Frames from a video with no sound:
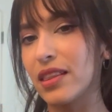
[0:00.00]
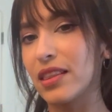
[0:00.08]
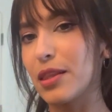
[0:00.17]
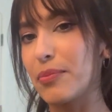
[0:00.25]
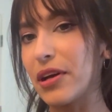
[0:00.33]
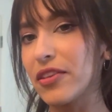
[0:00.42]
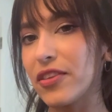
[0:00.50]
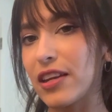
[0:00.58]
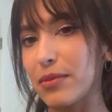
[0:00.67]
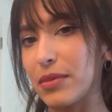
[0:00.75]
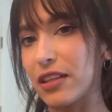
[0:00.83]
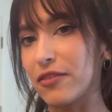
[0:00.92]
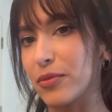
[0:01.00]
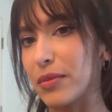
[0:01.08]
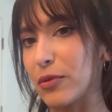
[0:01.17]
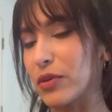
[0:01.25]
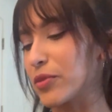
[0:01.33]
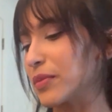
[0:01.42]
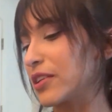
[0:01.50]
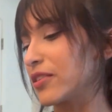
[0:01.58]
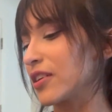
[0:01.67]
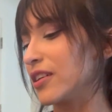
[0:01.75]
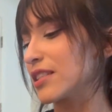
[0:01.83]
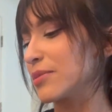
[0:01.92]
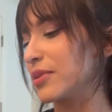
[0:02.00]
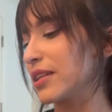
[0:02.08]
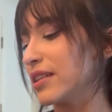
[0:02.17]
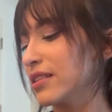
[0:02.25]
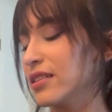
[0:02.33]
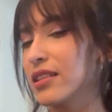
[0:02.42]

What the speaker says: the belt that I made for my Widowmaker cosplay.